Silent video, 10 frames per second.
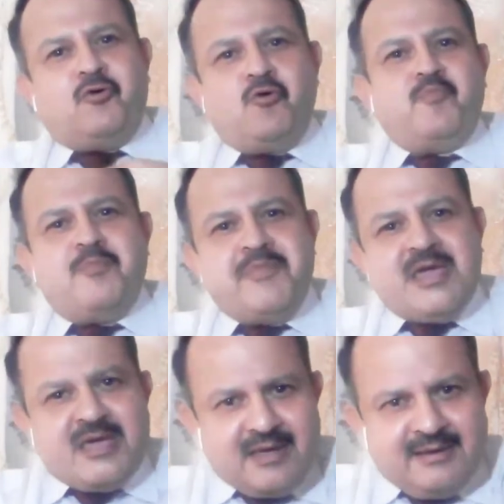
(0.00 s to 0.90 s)
group
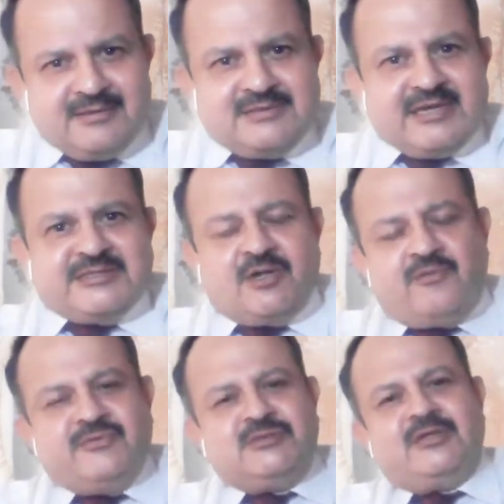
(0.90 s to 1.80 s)
B section
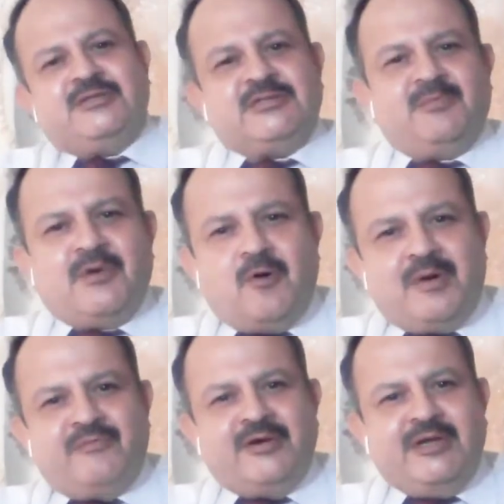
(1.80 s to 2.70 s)
officer in some
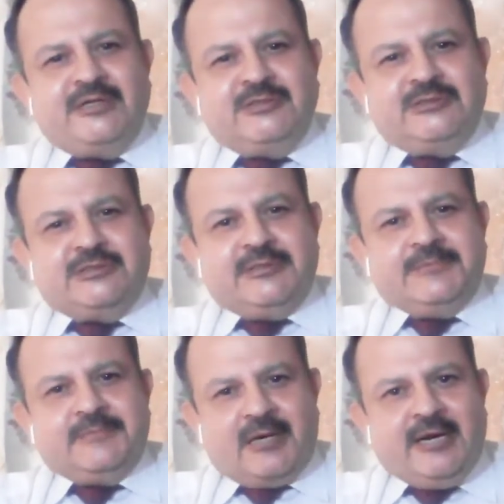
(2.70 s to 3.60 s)
government of India agency,
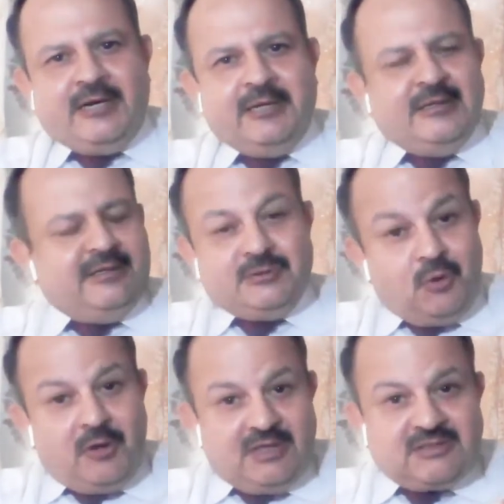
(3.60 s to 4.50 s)
right? He's
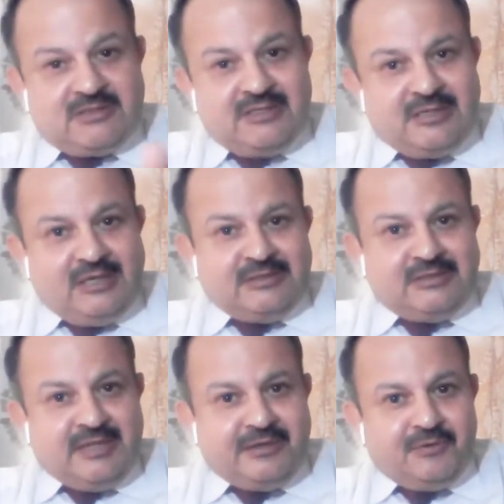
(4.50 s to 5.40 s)
no less
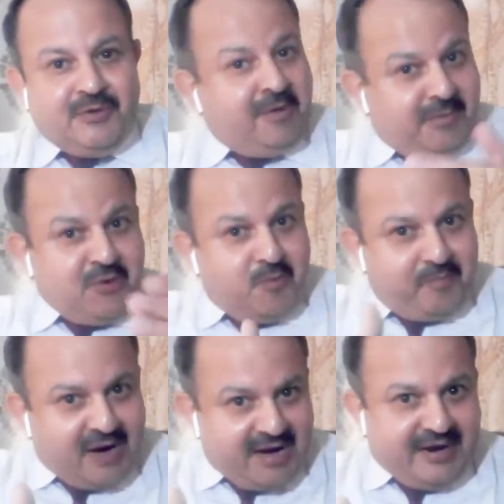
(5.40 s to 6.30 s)
intelligent than you, but you
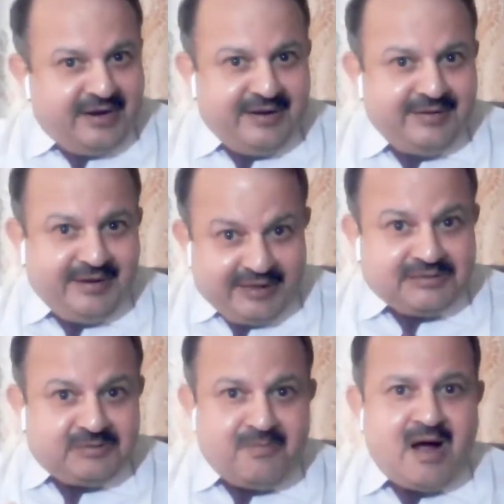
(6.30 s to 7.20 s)
played it
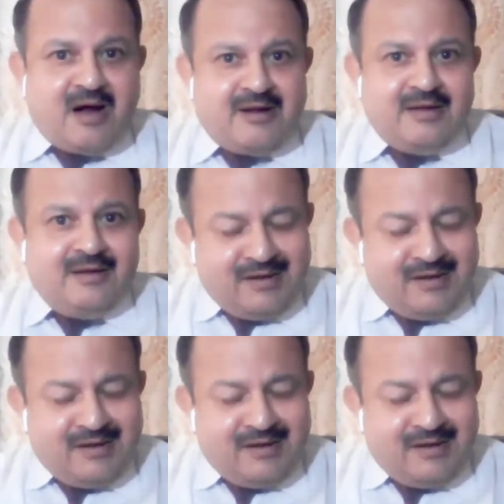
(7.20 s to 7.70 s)
smart.